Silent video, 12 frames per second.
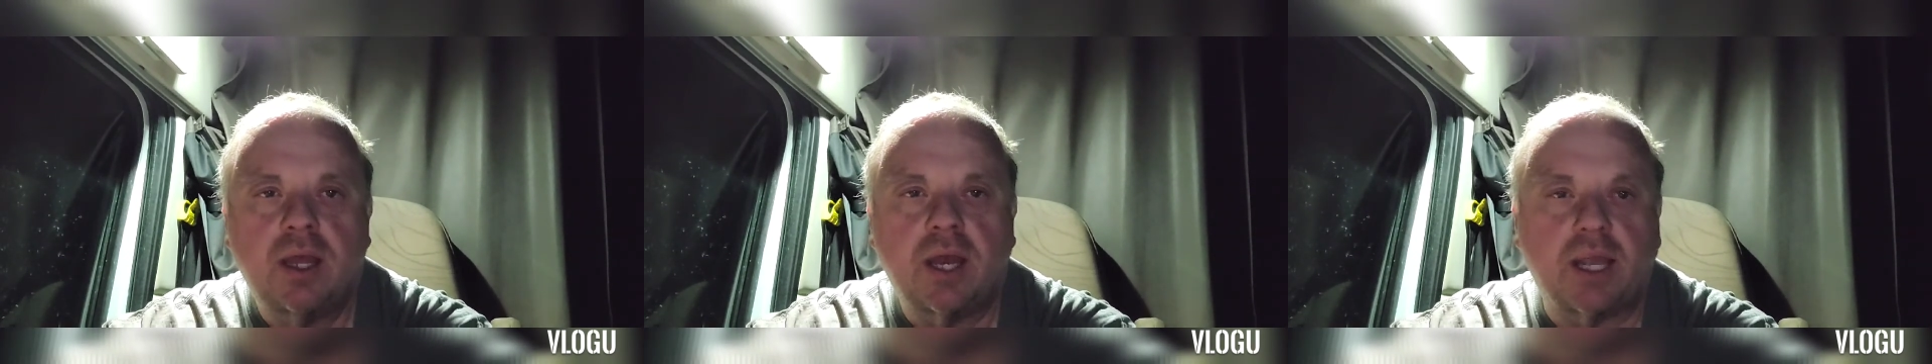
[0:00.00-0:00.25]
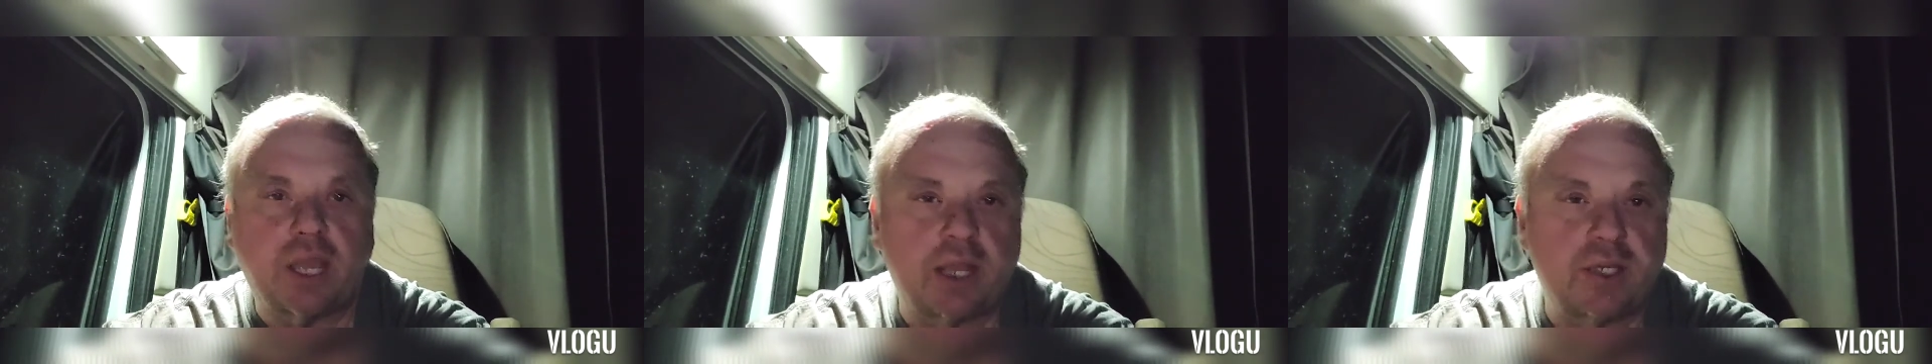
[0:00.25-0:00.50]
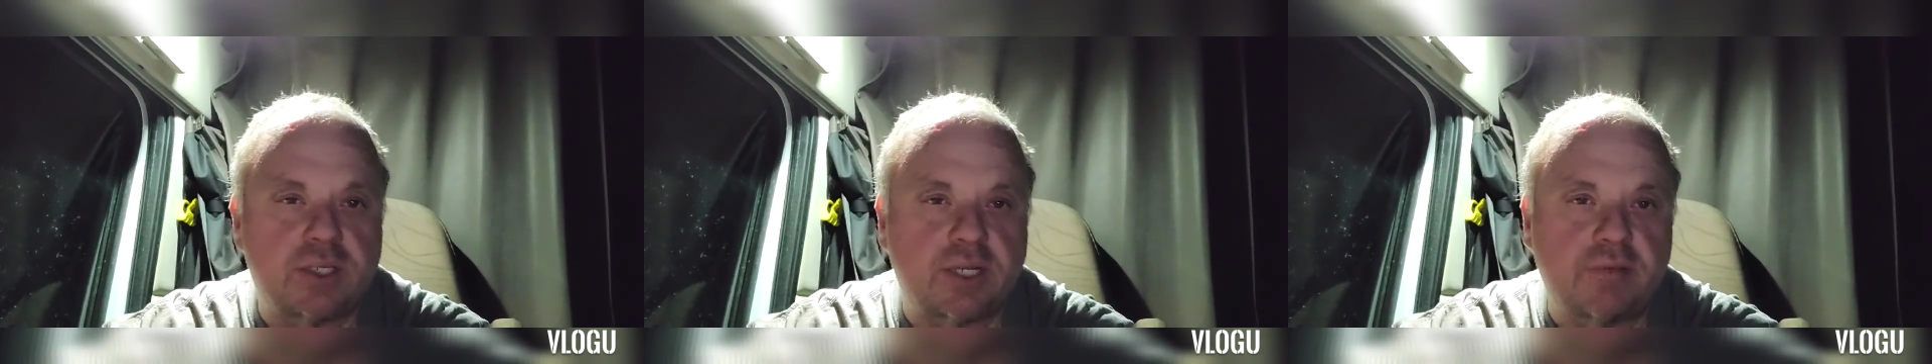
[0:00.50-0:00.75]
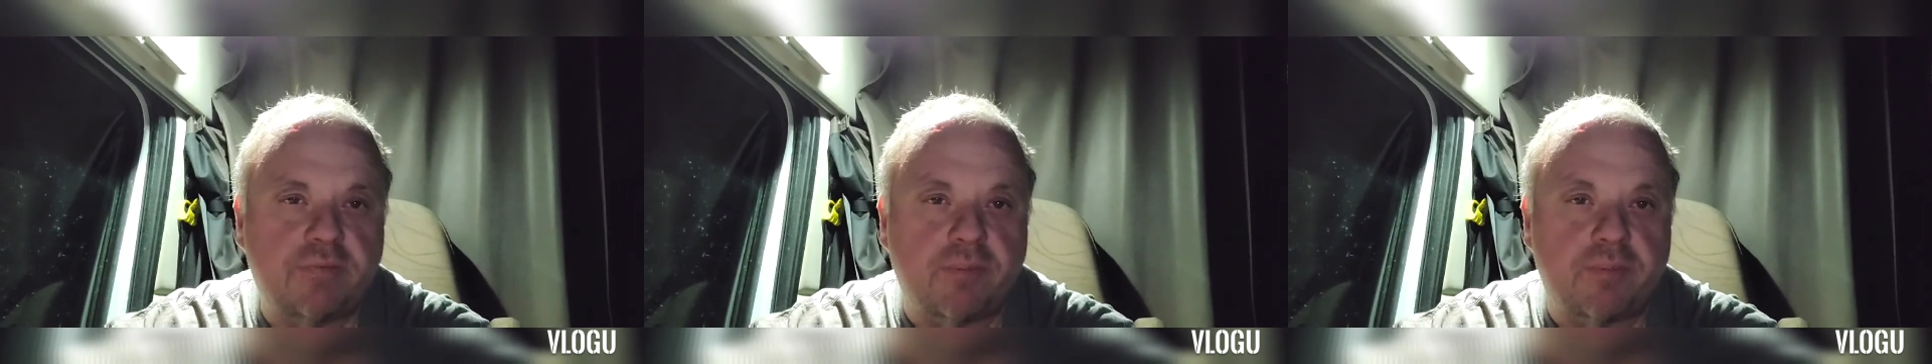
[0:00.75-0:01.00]

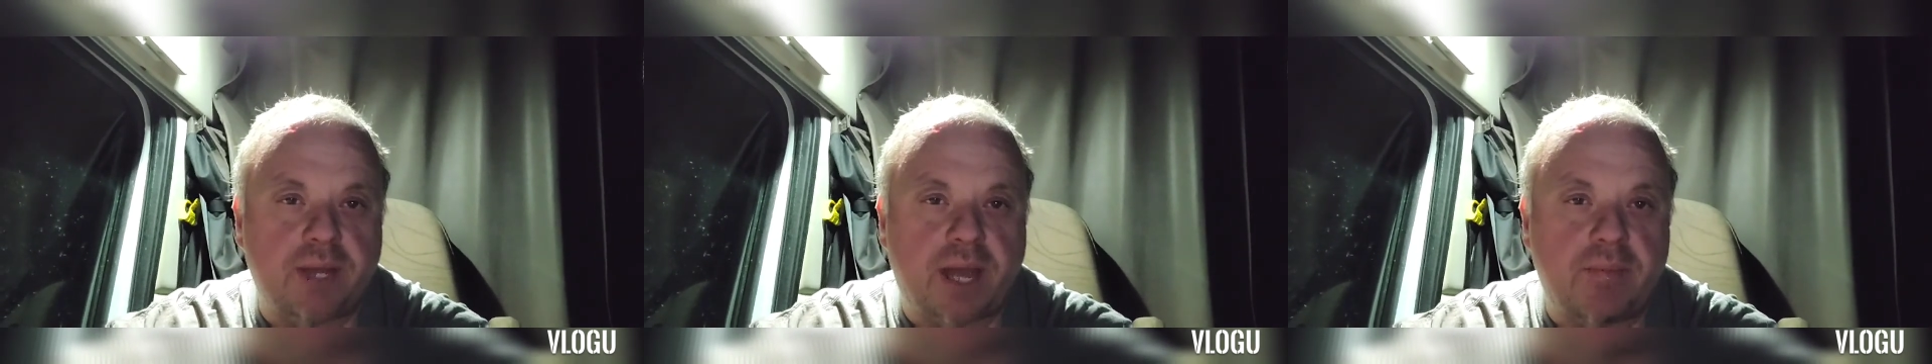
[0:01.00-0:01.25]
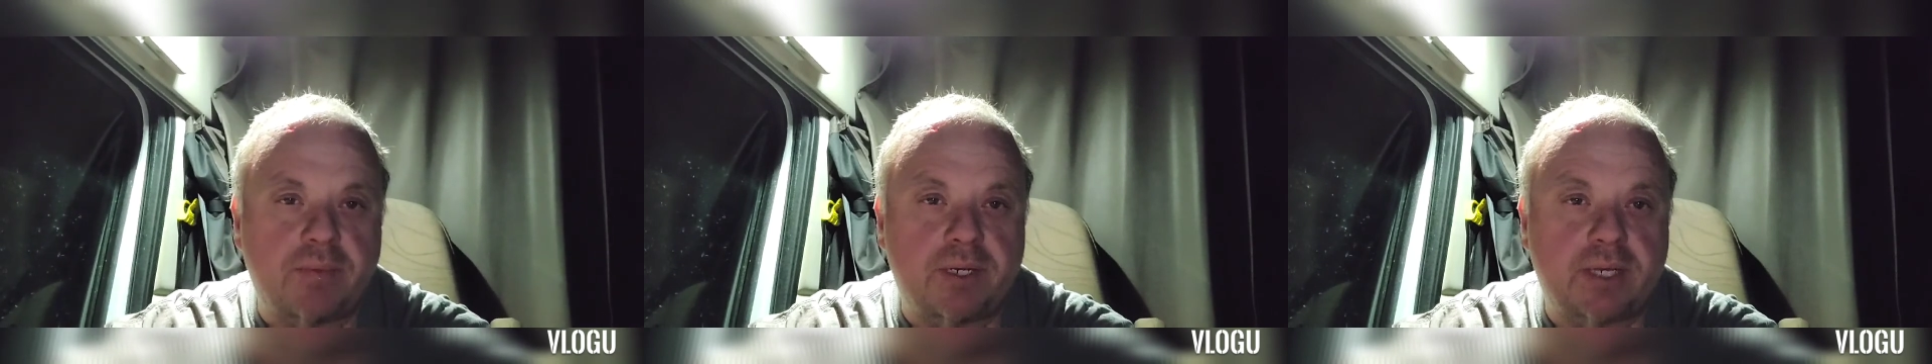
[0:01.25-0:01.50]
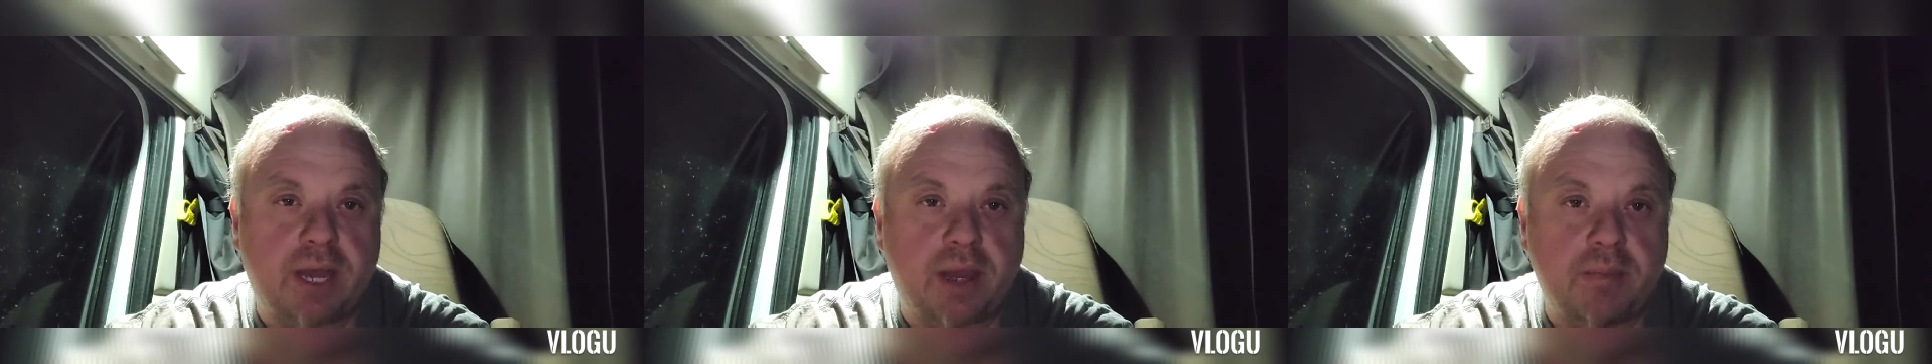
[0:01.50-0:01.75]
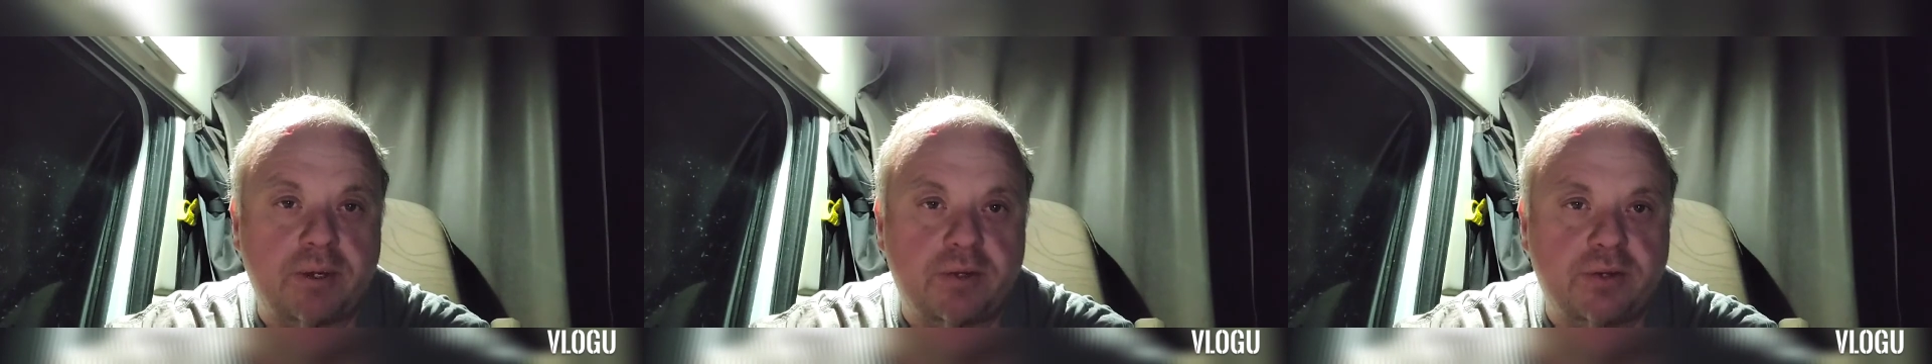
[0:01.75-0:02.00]
Occasionally, from time to
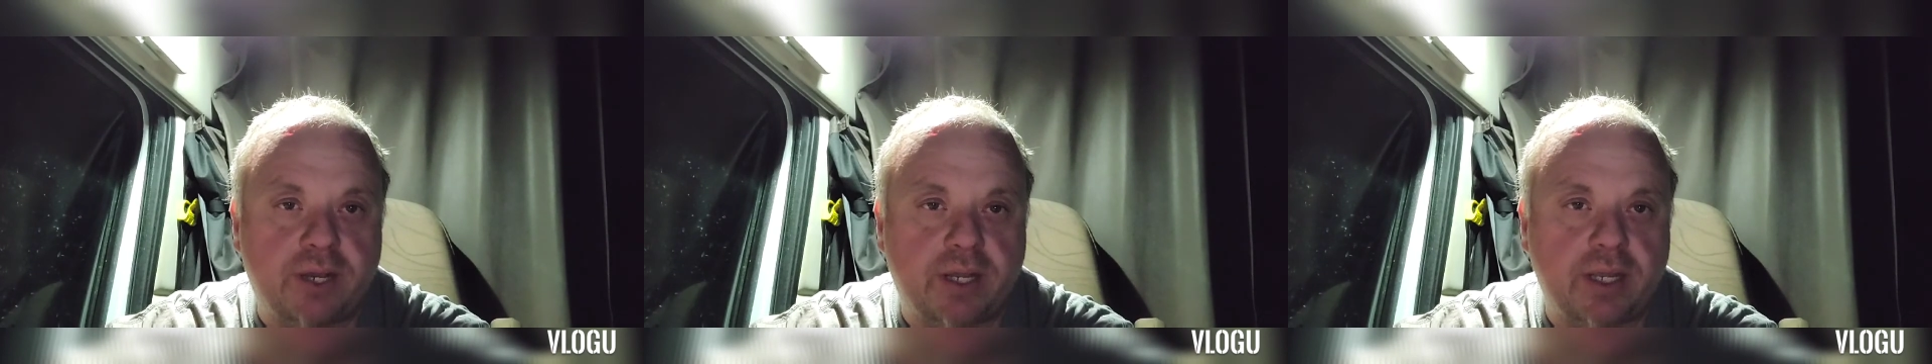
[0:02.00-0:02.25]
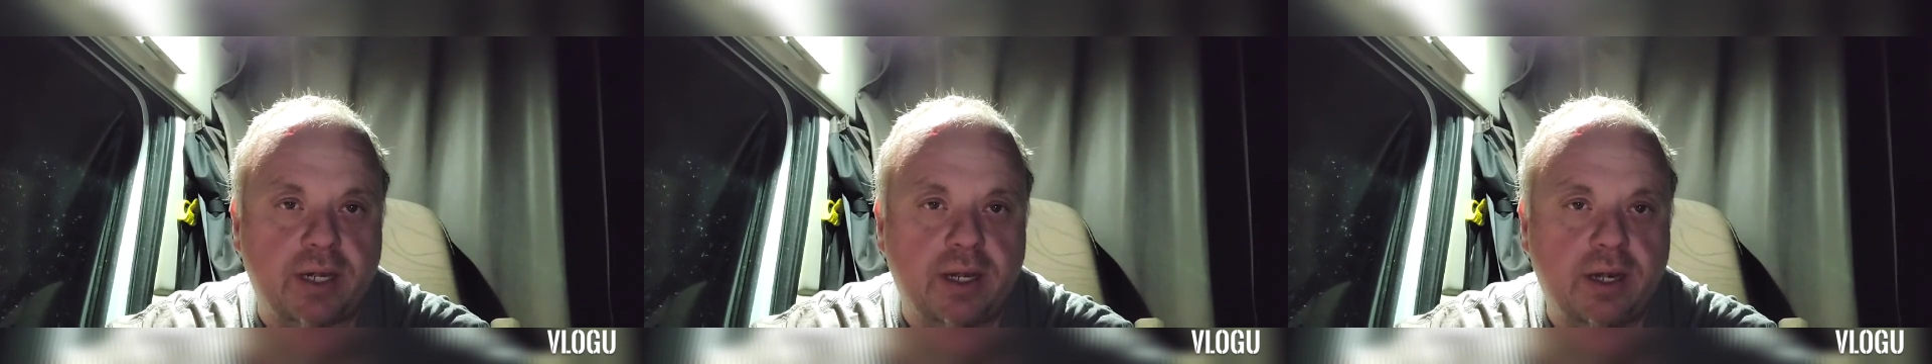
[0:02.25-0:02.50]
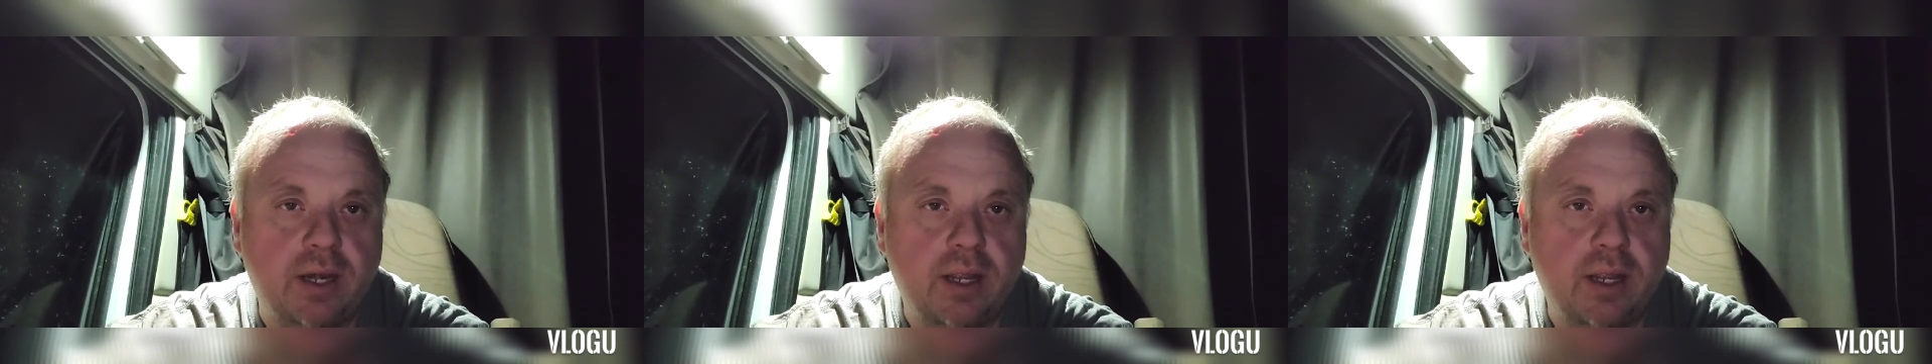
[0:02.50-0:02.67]
time in trucking,